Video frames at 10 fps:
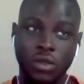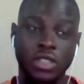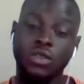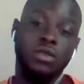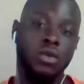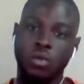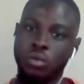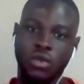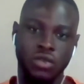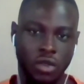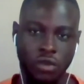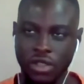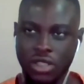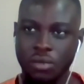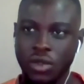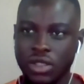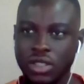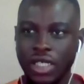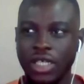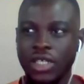It's not compulsory, obviously, but
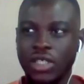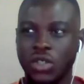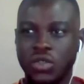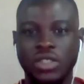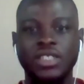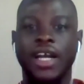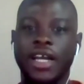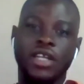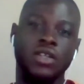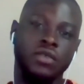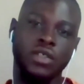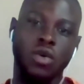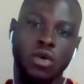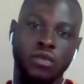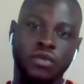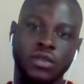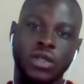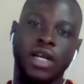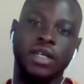just to stay ahead of the curve, you